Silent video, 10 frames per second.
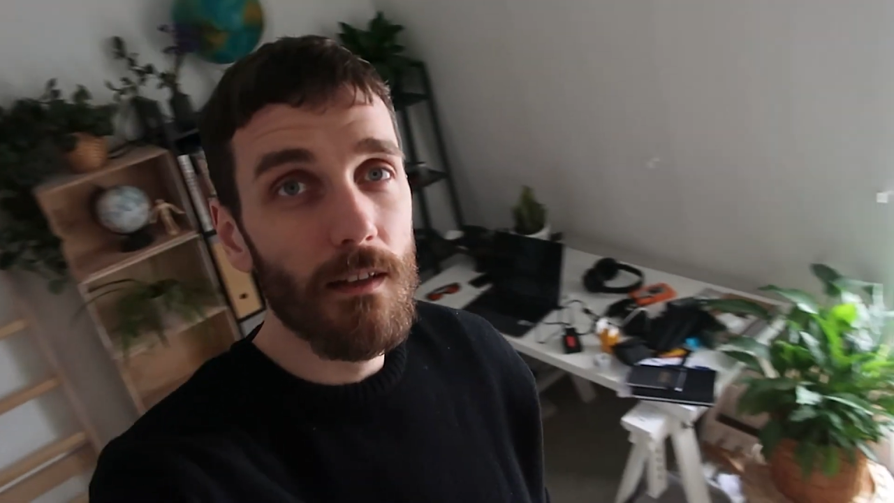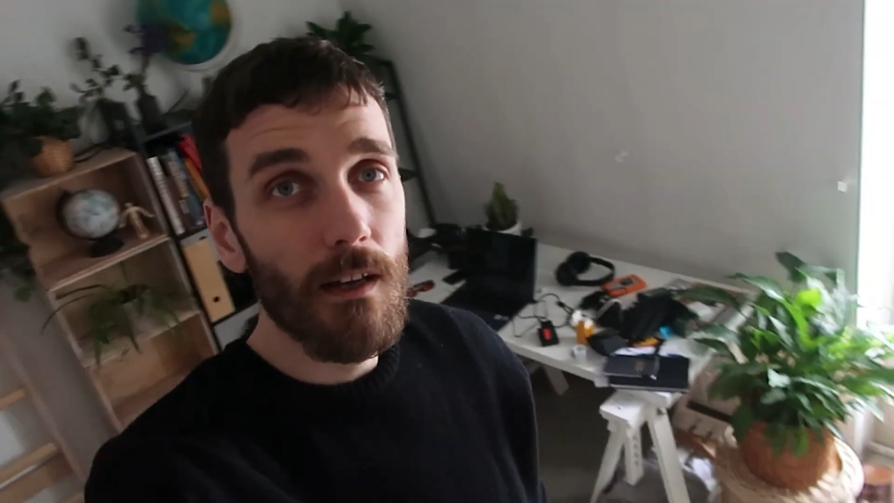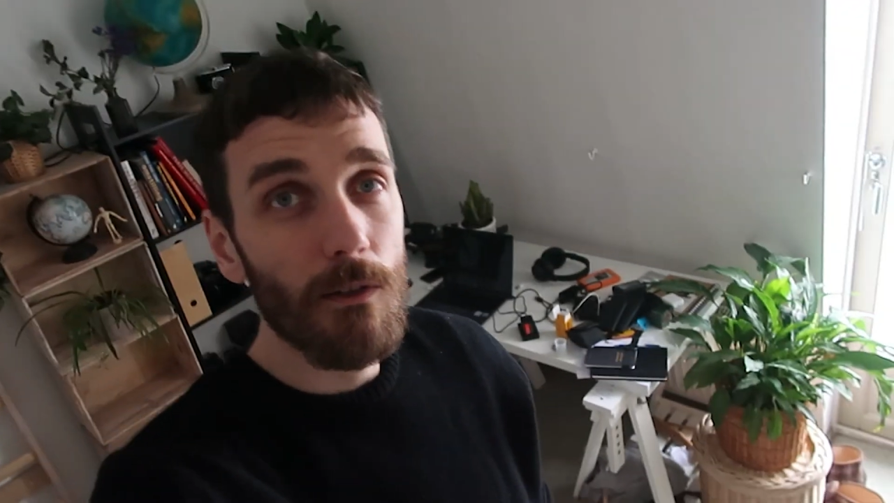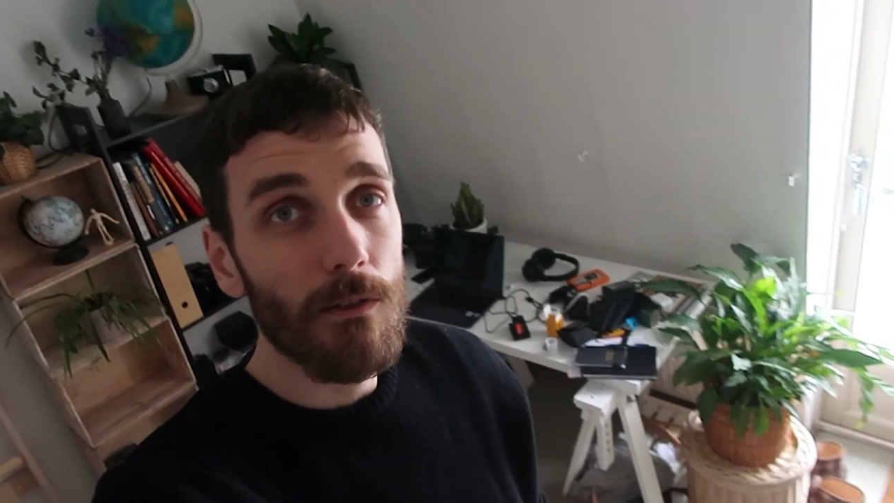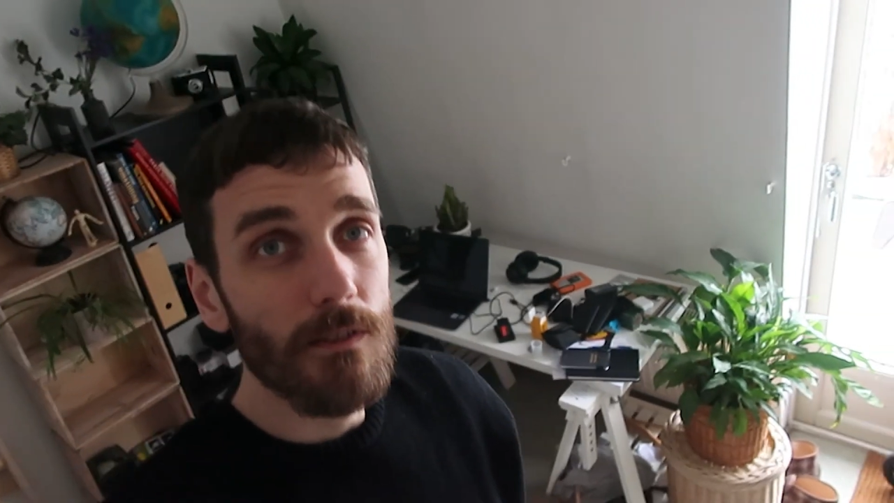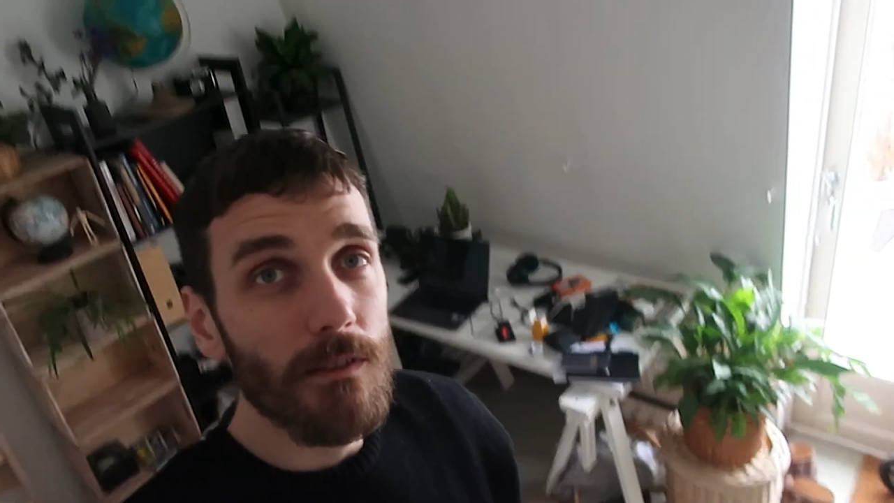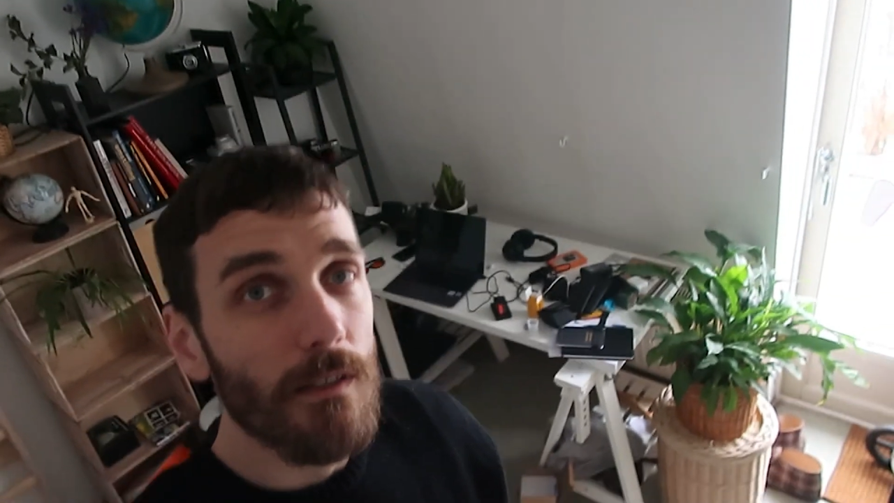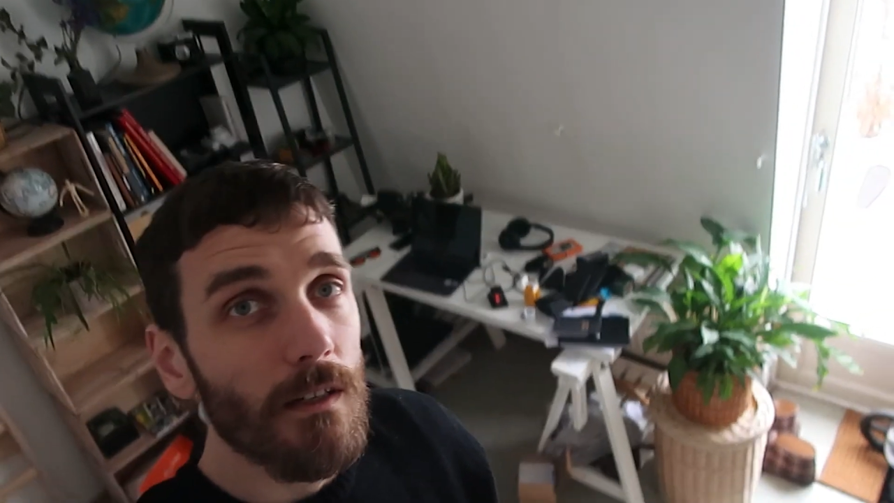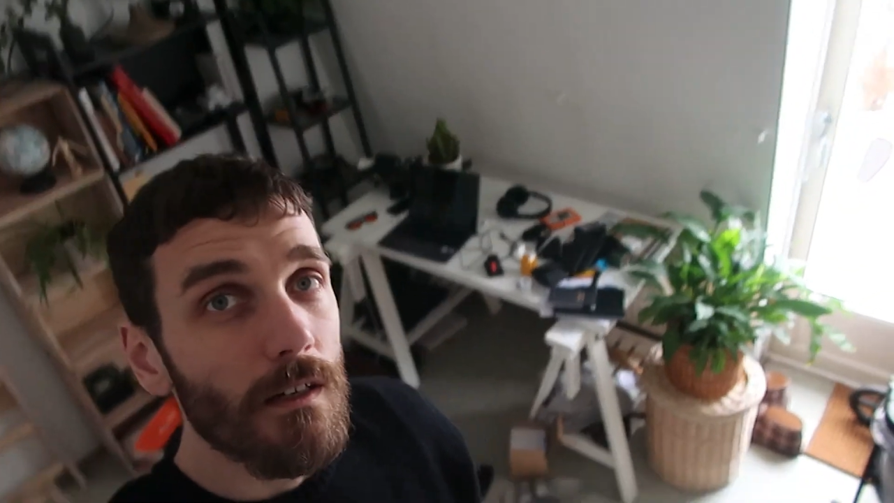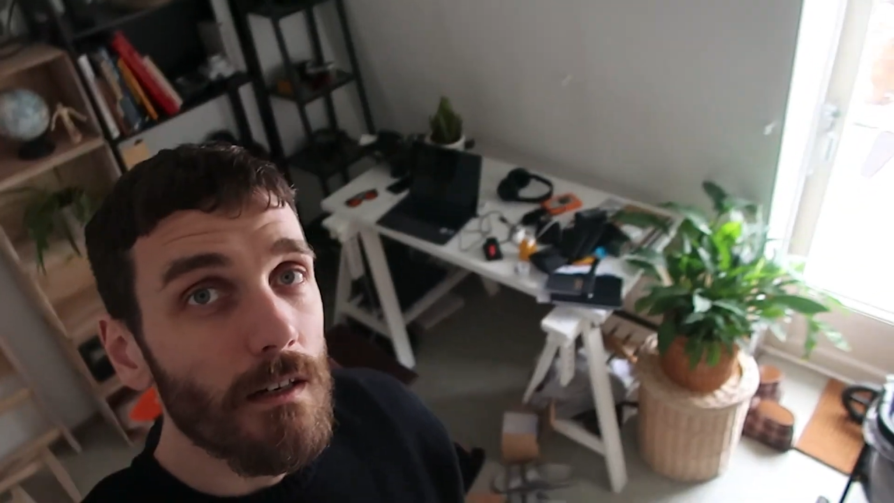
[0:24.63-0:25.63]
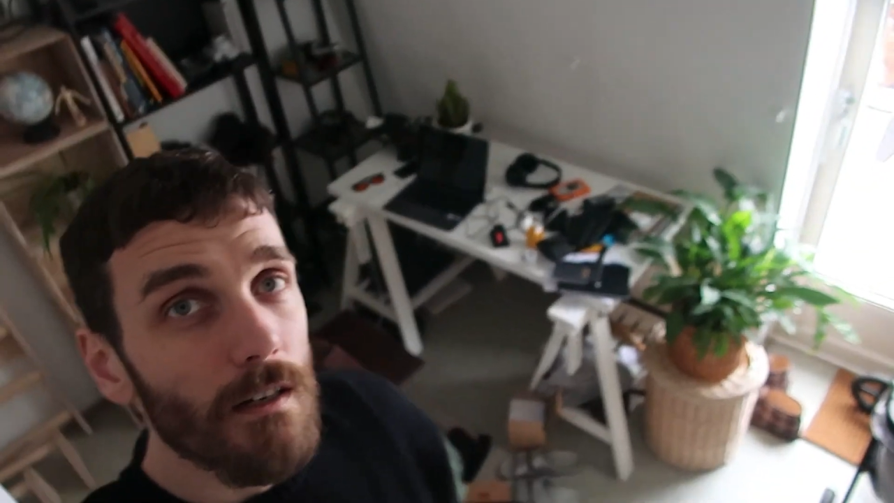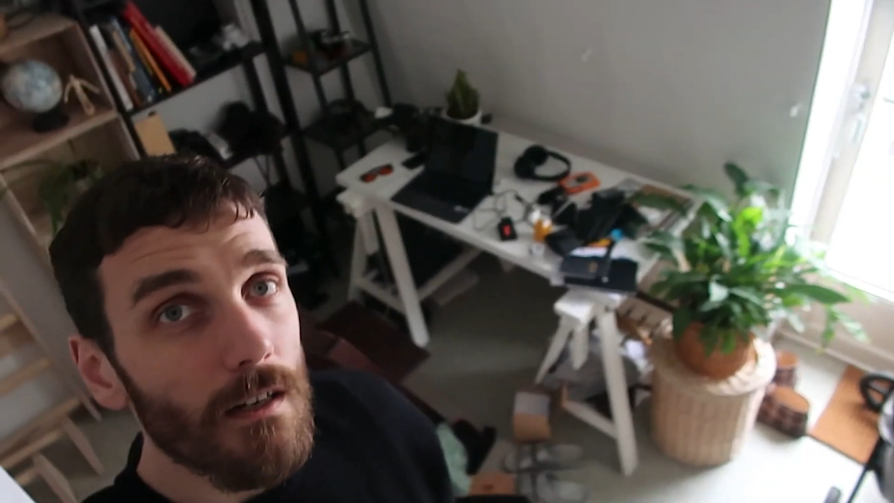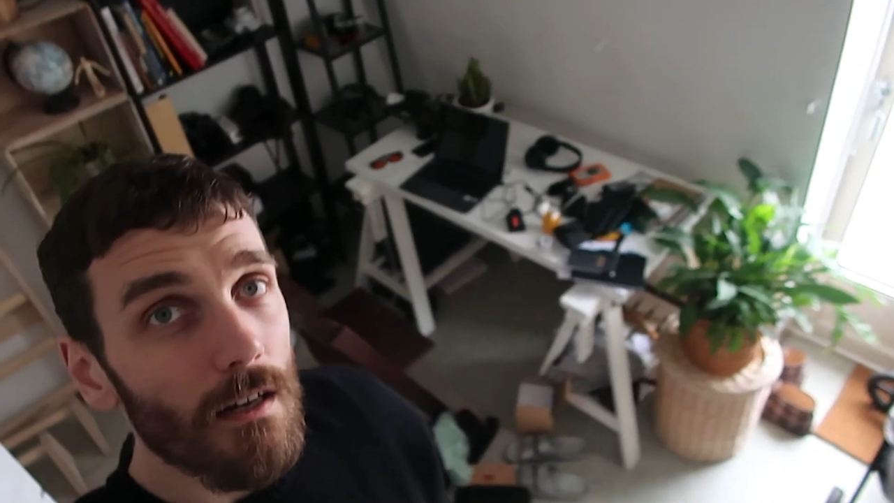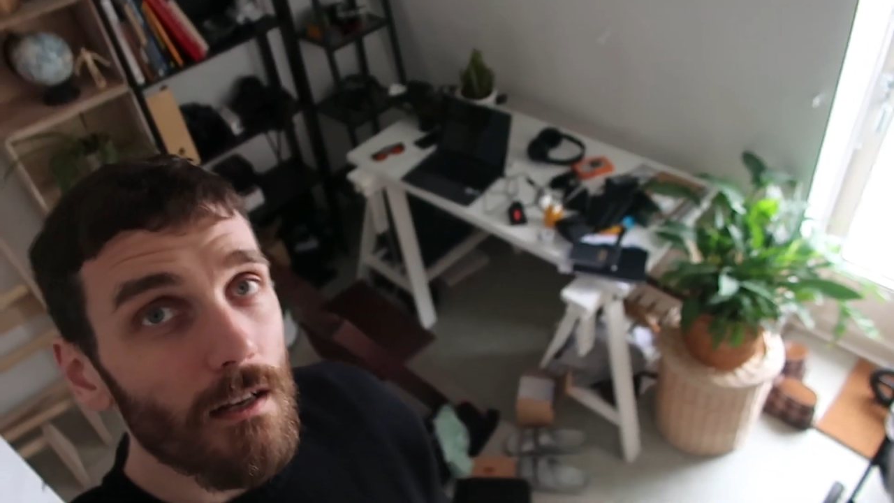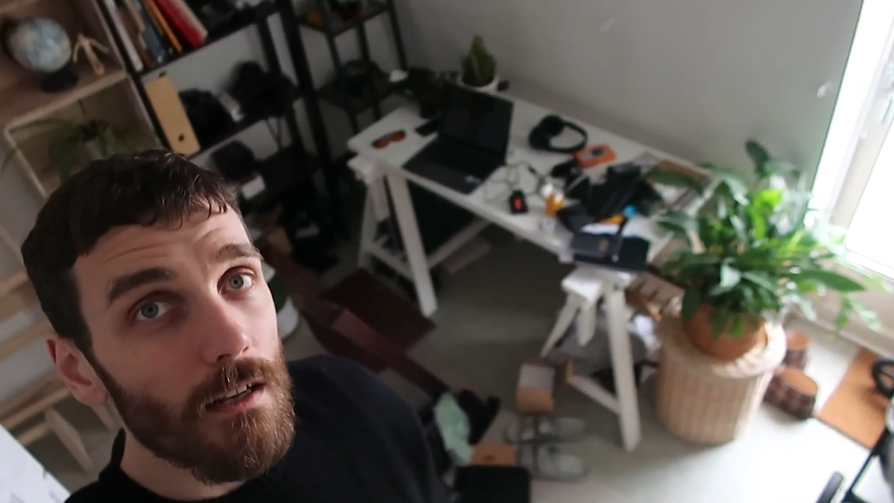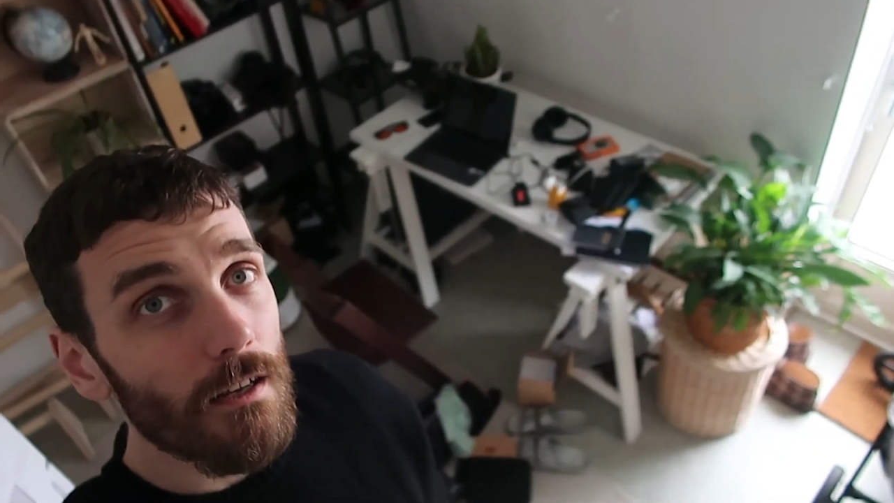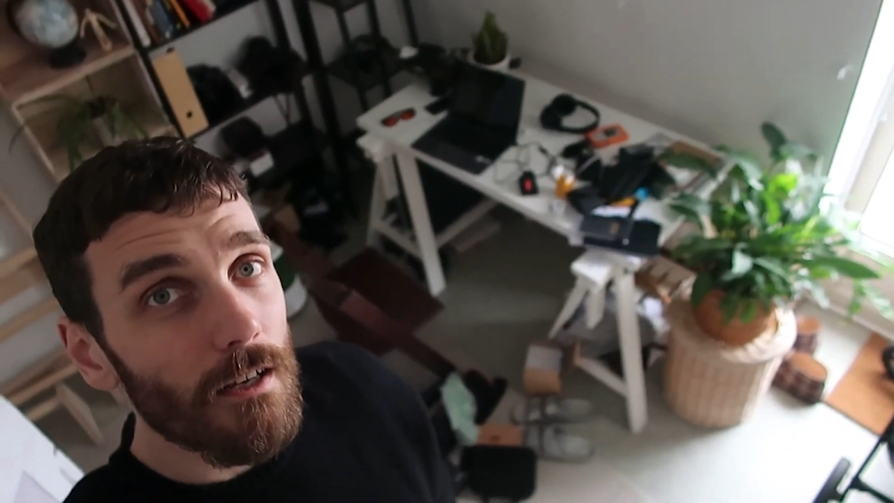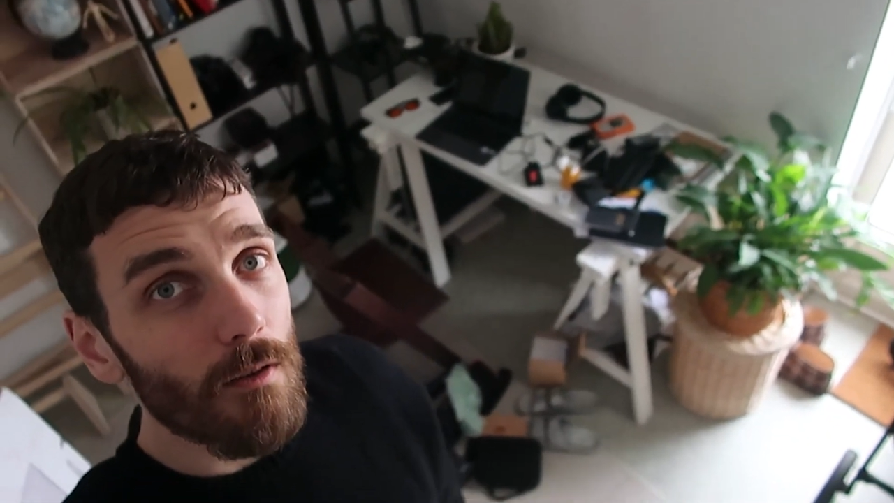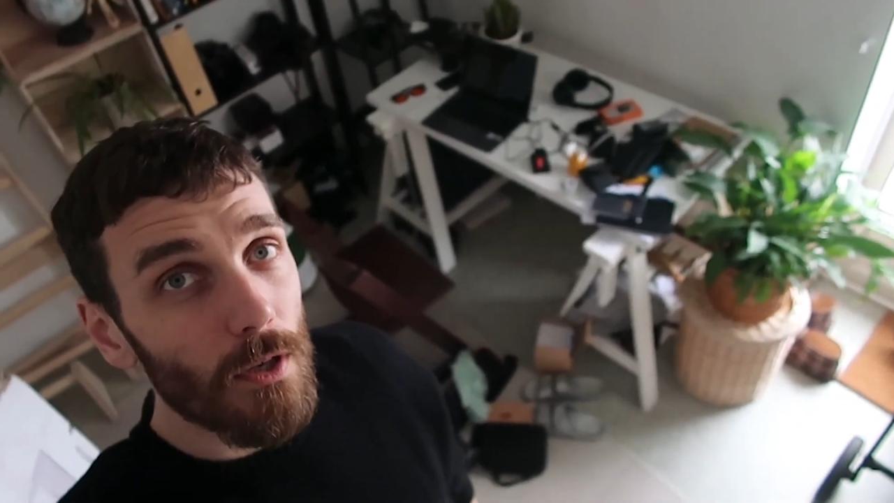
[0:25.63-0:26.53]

That looks a little